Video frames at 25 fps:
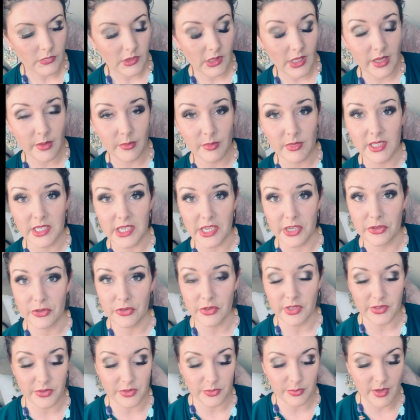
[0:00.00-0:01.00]
I'm
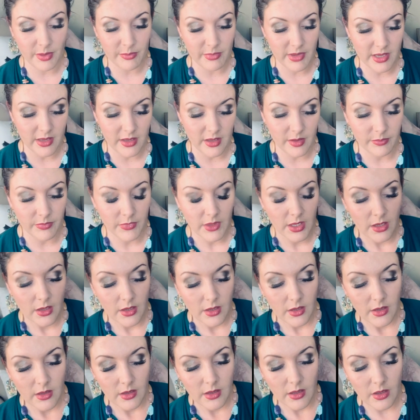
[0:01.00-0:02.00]
dangerous with my makeup.
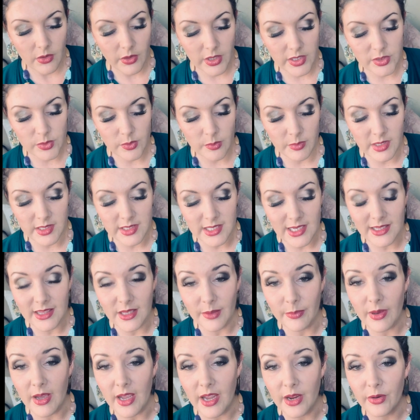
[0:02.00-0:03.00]
Okay, so I'm gonna take the
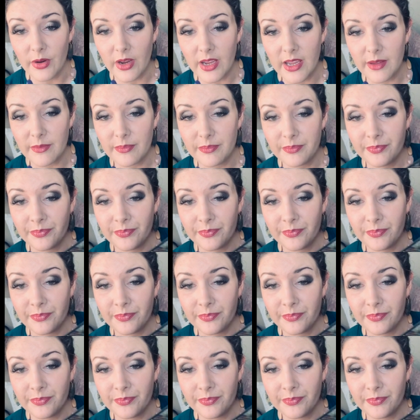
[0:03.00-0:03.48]
pyrite